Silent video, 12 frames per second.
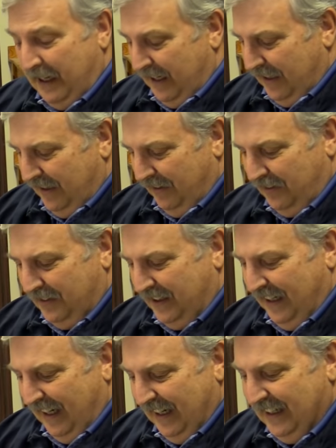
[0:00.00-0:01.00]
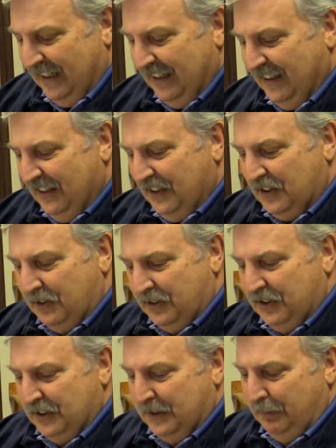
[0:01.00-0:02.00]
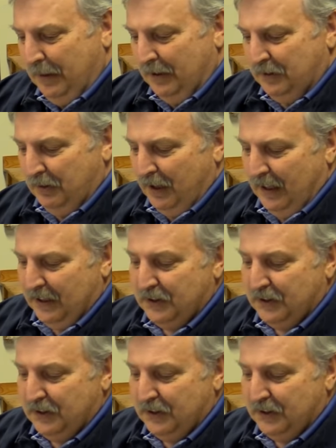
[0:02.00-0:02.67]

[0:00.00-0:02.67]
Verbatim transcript: day here today, so it's just about dry.